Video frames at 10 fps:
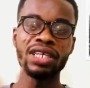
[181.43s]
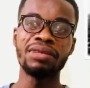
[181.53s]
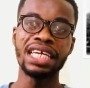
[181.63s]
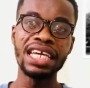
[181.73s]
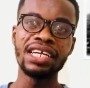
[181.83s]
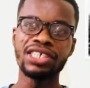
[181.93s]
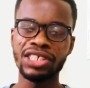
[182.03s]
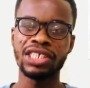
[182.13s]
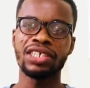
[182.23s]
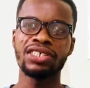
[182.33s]
it the English
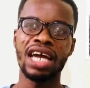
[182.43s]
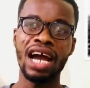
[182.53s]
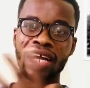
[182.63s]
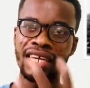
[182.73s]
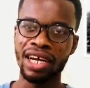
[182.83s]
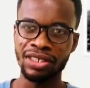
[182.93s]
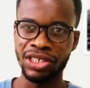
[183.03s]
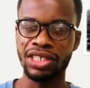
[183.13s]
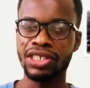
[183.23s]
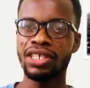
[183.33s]
church, the Anglican
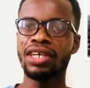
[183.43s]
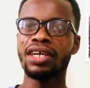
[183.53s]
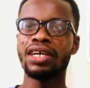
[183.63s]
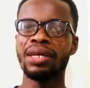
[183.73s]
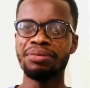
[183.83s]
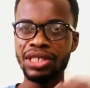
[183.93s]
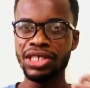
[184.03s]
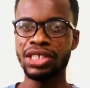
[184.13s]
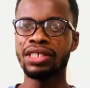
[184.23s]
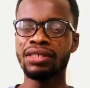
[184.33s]
church, the
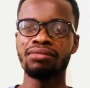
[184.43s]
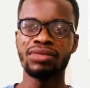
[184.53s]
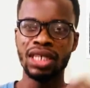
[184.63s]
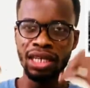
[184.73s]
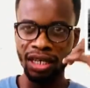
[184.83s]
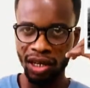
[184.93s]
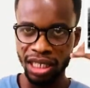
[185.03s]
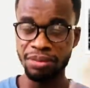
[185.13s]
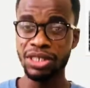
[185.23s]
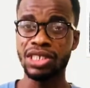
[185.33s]
missionary. They
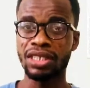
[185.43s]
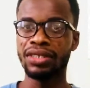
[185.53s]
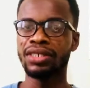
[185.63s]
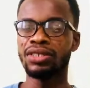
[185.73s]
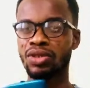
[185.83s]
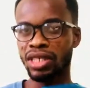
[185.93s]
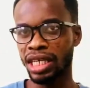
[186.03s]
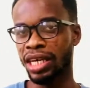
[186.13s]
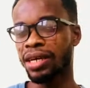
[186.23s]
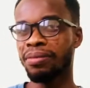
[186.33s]

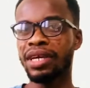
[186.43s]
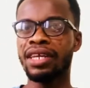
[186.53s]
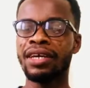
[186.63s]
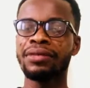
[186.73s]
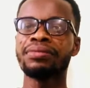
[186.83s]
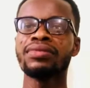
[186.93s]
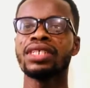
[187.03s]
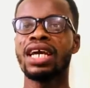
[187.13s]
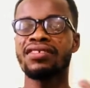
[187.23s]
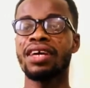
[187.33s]
came and then
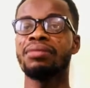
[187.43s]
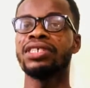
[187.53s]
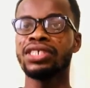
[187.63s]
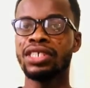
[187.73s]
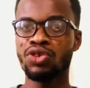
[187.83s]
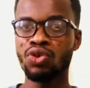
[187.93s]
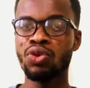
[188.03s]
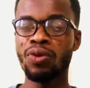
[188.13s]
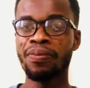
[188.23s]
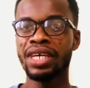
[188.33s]
established the
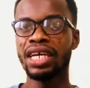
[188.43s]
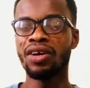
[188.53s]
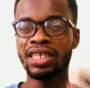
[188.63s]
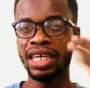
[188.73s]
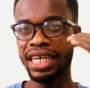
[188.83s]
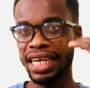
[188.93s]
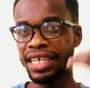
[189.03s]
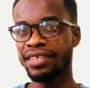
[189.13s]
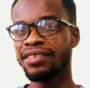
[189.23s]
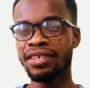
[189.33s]
school on the
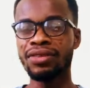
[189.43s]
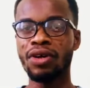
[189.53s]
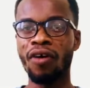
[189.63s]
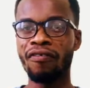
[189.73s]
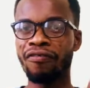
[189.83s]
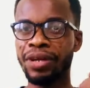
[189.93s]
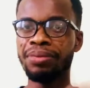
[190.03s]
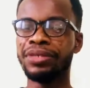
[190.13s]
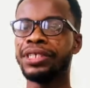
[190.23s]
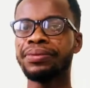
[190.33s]
18th of
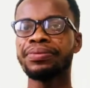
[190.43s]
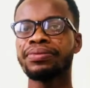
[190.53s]
February